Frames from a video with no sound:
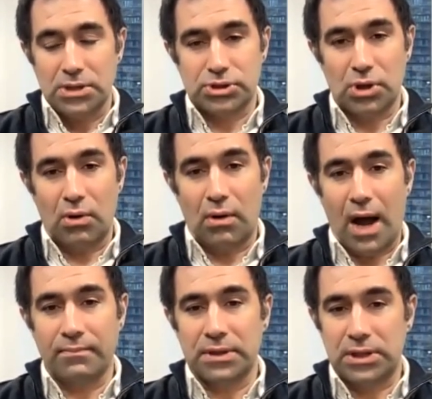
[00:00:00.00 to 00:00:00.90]
So
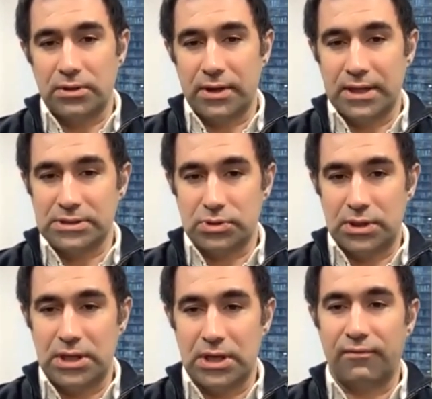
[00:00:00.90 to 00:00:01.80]
I'm curious to
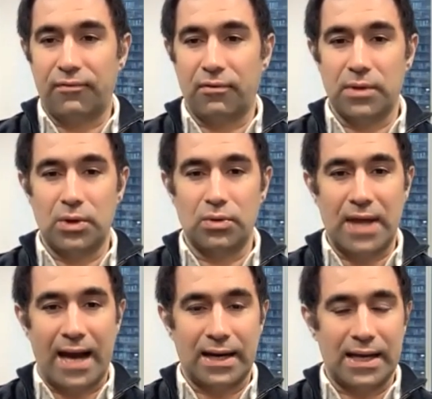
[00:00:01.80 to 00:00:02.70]
hear from you
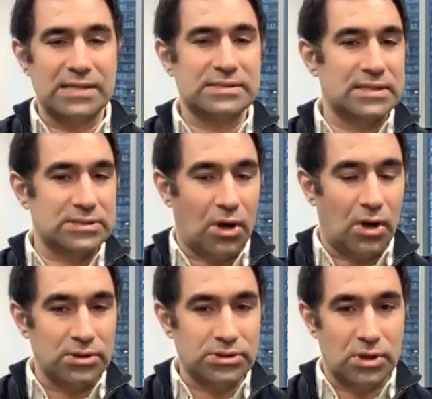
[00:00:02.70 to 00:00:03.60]
that, is this
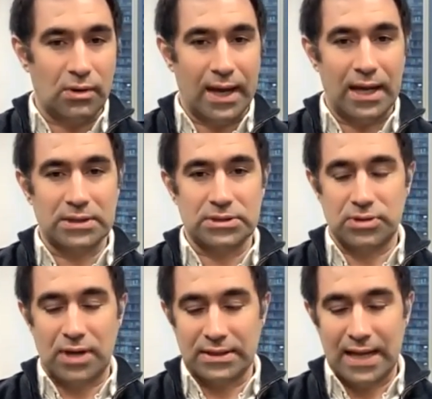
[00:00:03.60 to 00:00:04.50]
also a
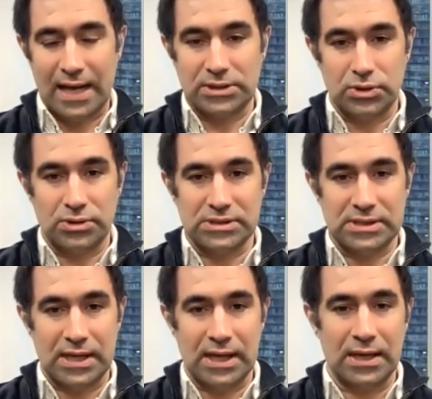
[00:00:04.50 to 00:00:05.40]
trend that you're
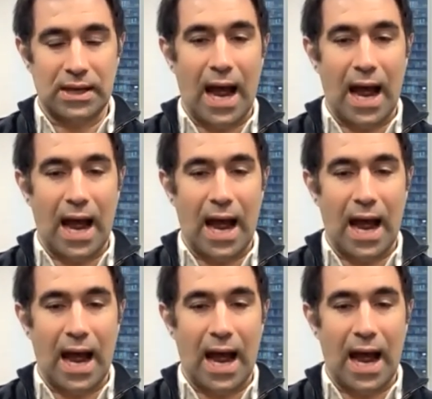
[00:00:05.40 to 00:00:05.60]
seeing?